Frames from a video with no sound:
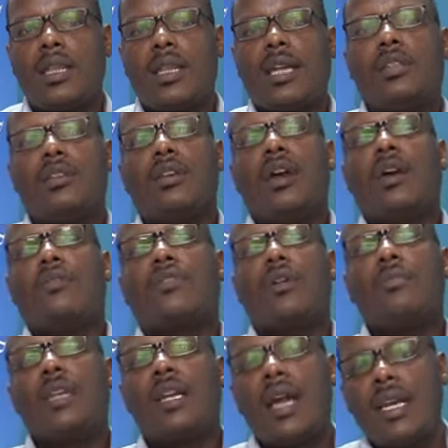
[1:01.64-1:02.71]
that
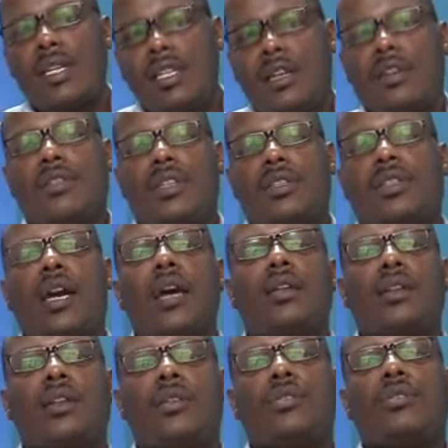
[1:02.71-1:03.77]
from the rising of the sun
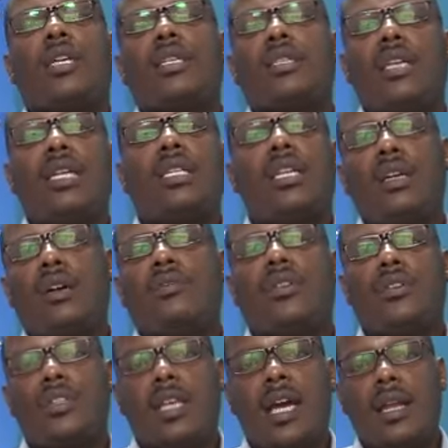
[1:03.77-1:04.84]
to the setting of
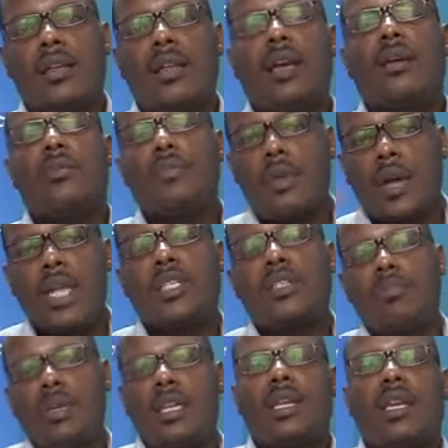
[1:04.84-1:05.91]
the sun,
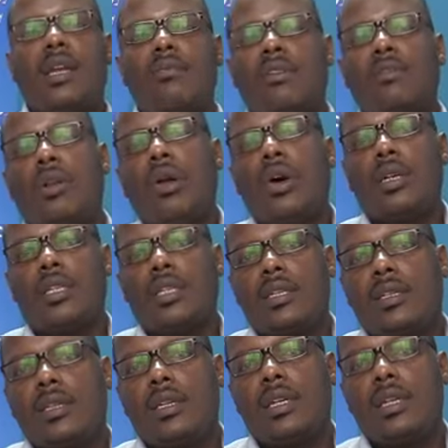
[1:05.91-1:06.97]
praised be the name of the Lord.
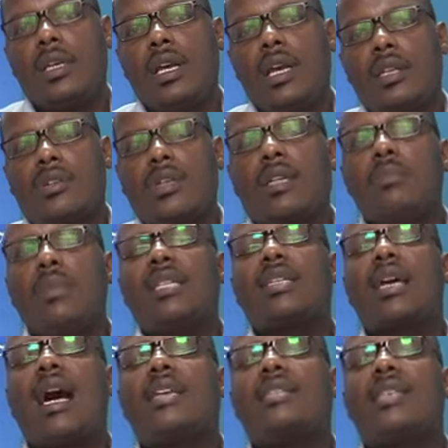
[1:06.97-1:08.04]
So that
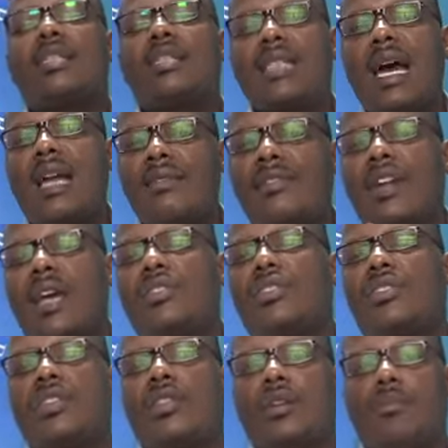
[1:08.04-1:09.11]
means as the sun
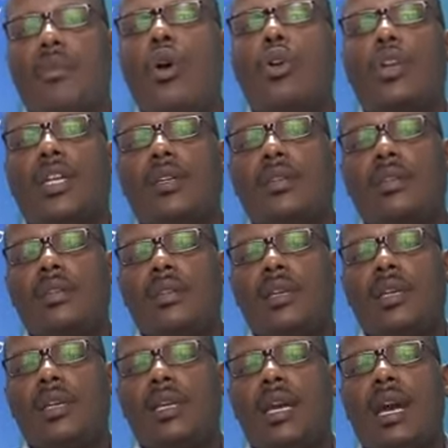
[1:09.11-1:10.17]
rises in the morning
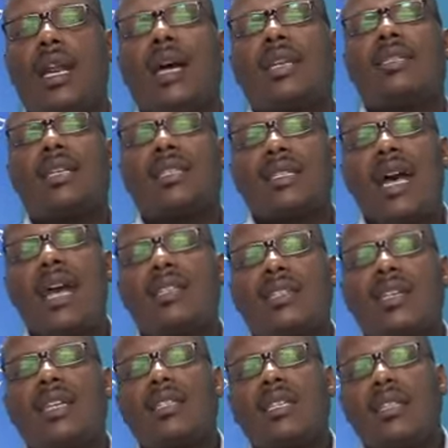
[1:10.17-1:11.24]
and as the sun
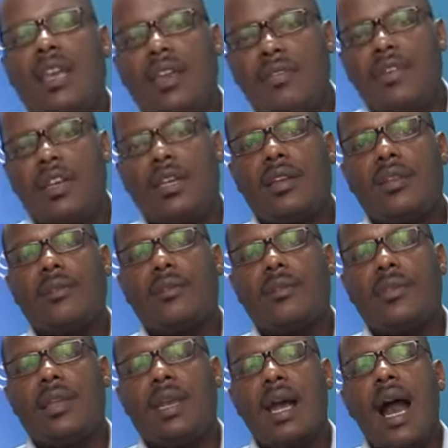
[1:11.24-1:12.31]
sets in the evening,
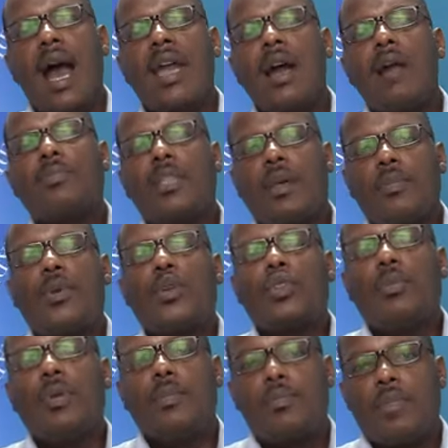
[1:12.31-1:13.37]
I am supposed
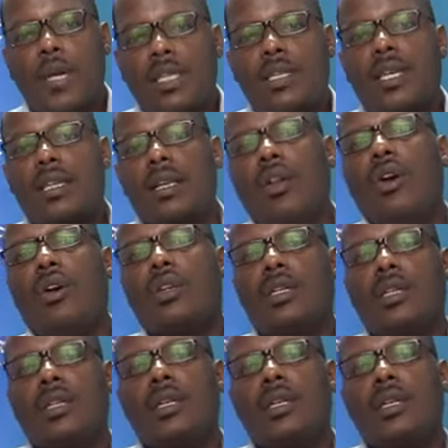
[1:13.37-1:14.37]
to be praising the Lord.